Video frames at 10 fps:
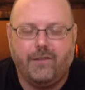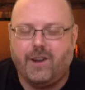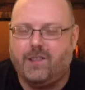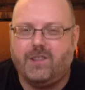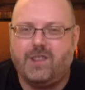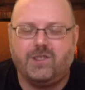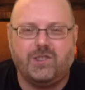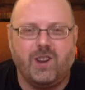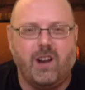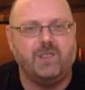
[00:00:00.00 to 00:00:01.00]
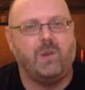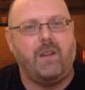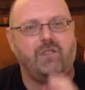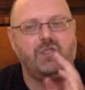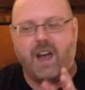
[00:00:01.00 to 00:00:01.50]
for another edition show. I just want to
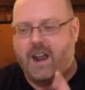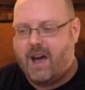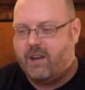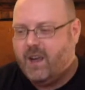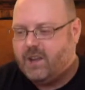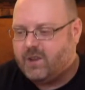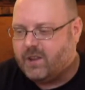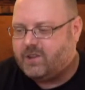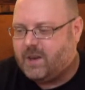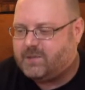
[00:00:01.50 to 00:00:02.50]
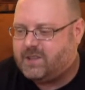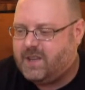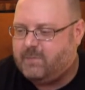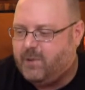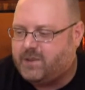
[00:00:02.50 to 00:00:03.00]
have a shout out to all the ships to
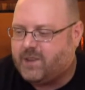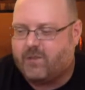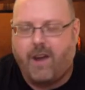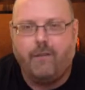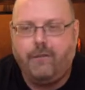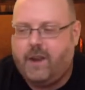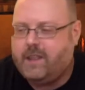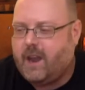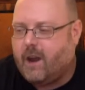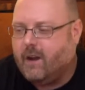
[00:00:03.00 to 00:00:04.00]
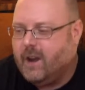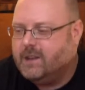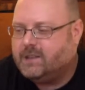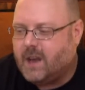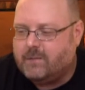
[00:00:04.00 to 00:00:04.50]
see, boots on the ground, feet in the air,
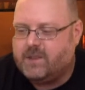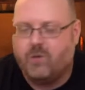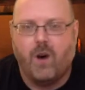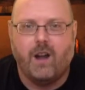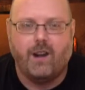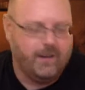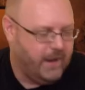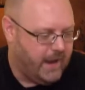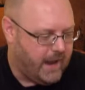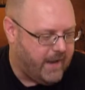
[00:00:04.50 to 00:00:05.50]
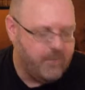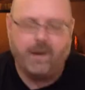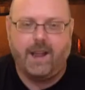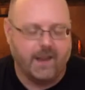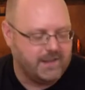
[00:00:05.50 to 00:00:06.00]
subs in the water, and
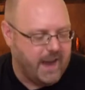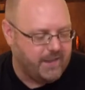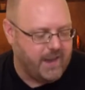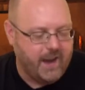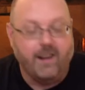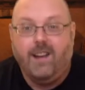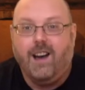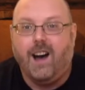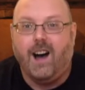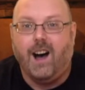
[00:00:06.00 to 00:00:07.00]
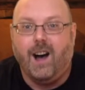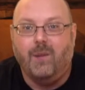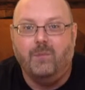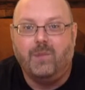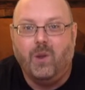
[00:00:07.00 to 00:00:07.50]
everybody else out there.
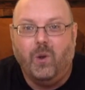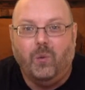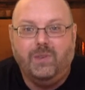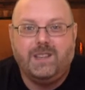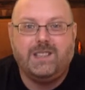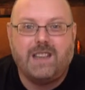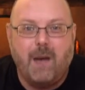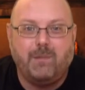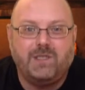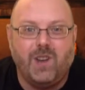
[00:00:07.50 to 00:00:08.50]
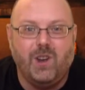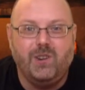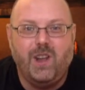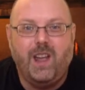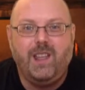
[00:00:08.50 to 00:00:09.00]
Um, this is
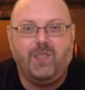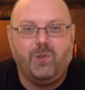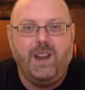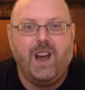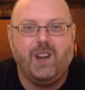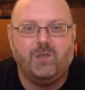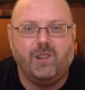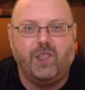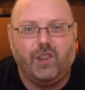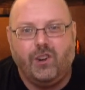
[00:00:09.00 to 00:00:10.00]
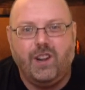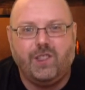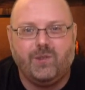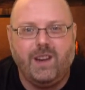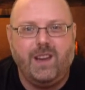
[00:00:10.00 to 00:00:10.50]
episode
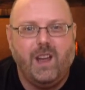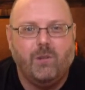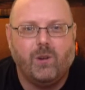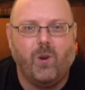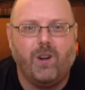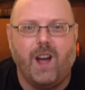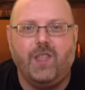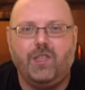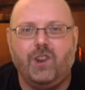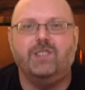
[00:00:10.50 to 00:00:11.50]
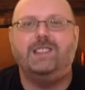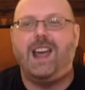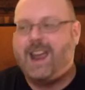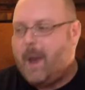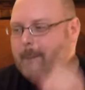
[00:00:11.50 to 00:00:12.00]
333, recorded on
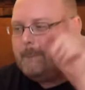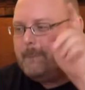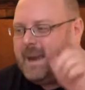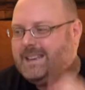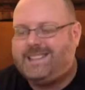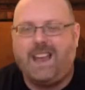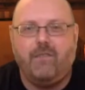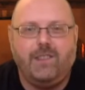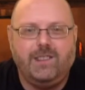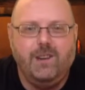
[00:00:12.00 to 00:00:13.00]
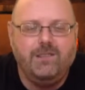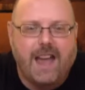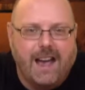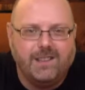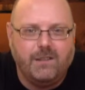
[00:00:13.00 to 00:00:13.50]
Thursday, May 7th,
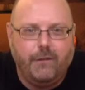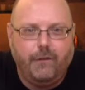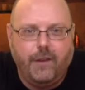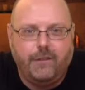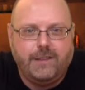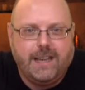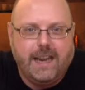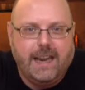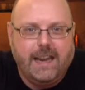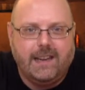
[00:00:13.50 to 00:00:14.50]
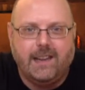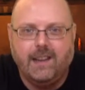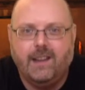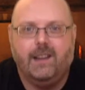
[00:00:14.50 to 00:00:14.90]
2015.